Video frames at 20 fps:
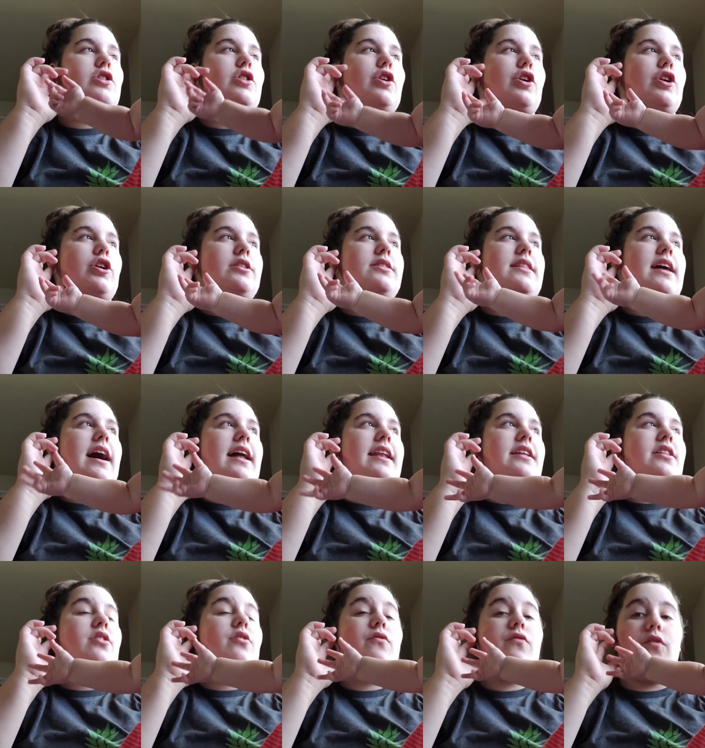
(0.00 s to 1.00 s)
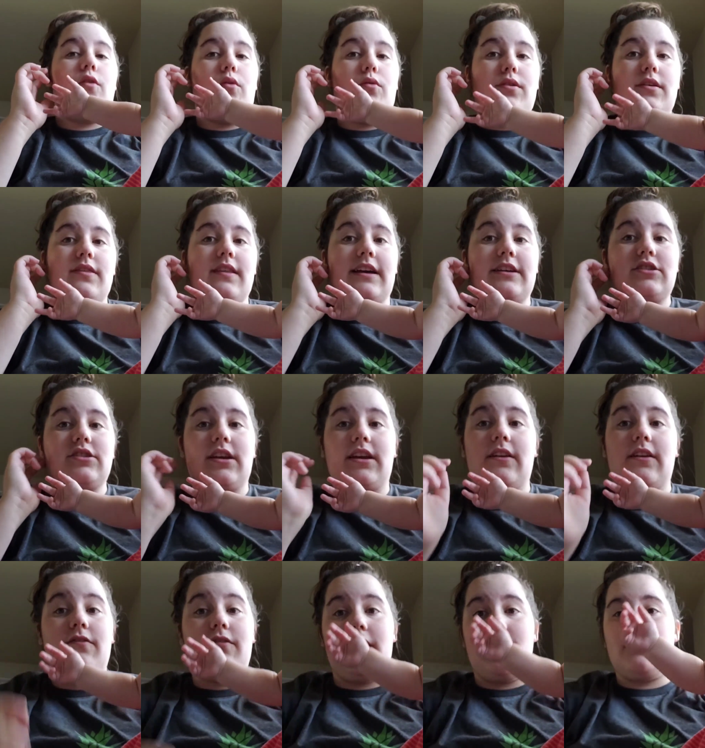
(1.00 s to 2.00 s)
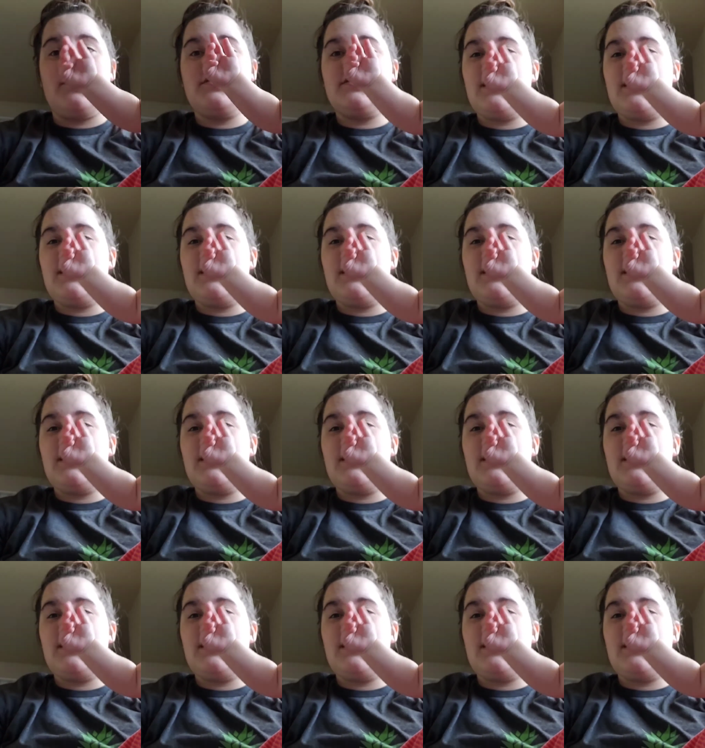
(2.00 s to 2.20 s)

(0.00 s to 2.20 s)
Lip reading: to learn that it's food and that she can feed